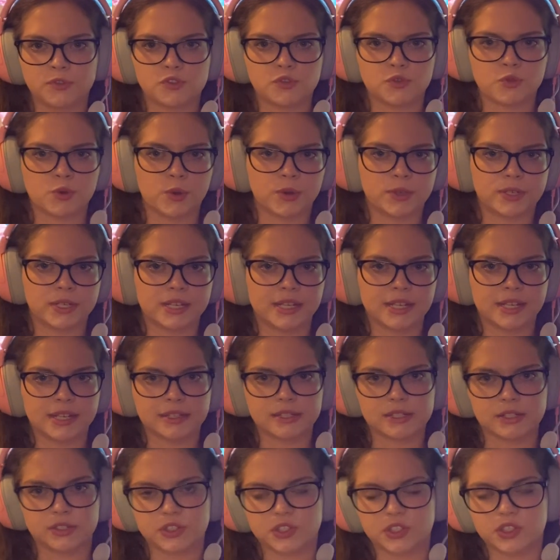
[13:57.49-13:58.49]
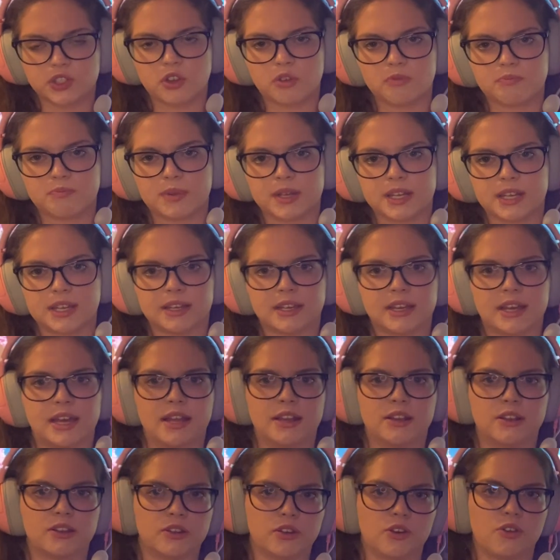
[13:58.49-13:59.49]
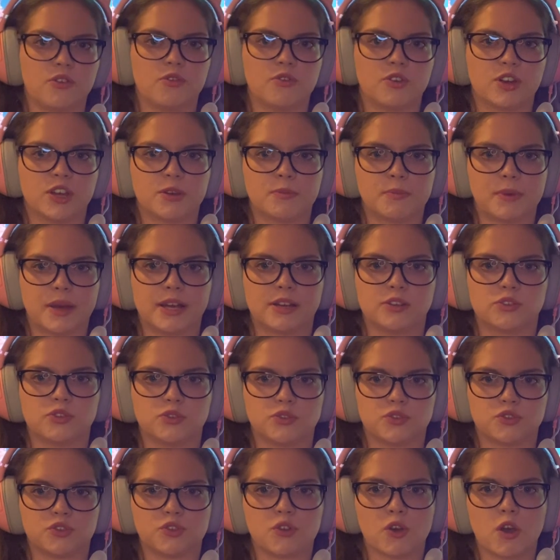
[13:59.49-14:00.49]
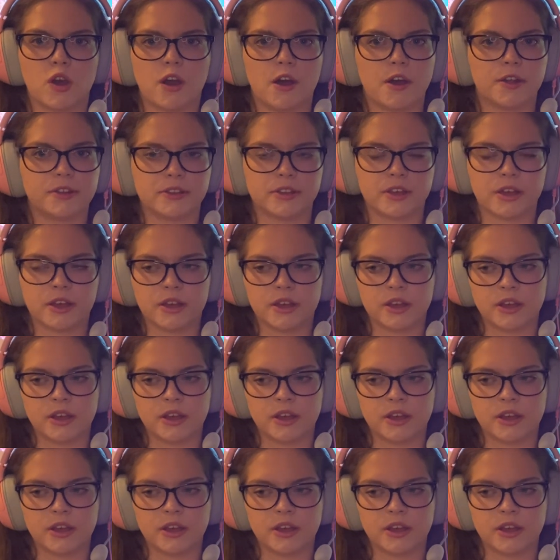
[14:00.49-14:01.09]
trotting and stopping and then going back to trot